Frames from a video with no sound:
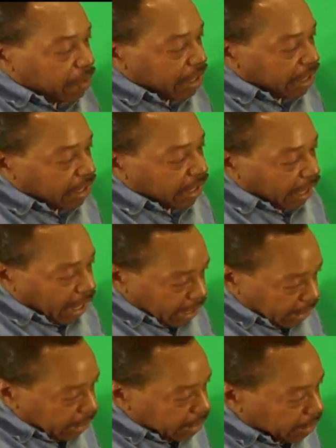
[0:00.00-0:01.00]
you needed to
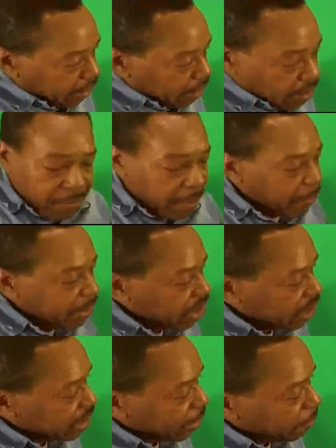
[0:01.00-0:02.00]
cut it, we would
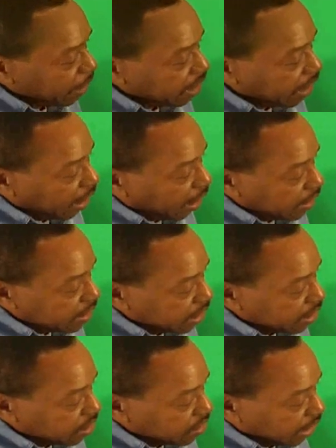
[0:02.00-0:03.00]
just simply take our
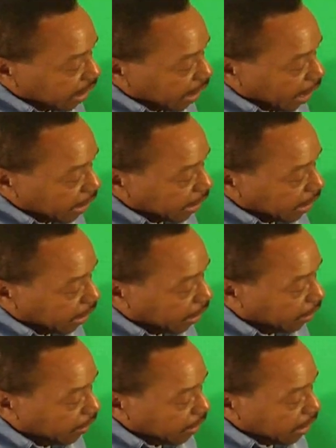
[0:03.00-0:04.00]
scissors and cut it
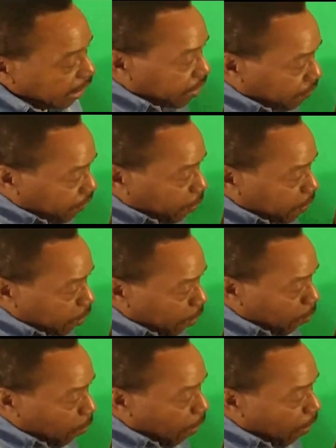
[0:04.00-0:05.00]
here. If there were
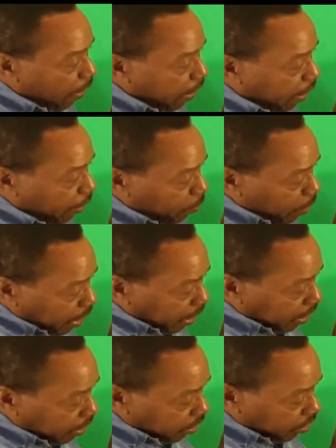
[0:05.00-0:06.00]
a wall here and we
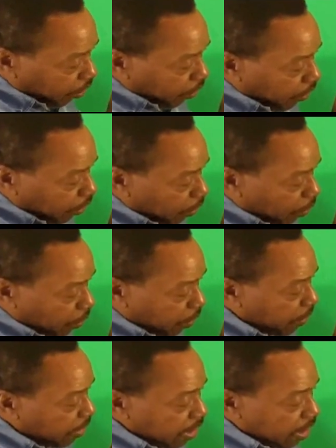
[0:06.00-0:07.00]
needed to turn the
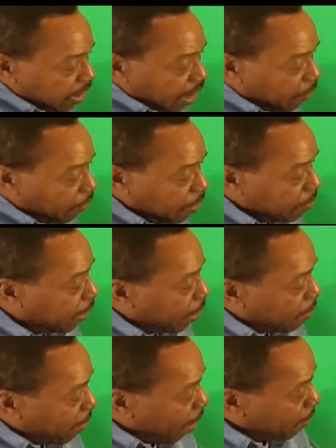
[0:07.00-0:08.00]
corner, that wouldn't be
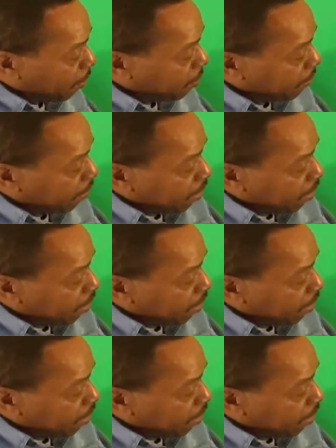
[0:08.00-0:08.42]
a problem.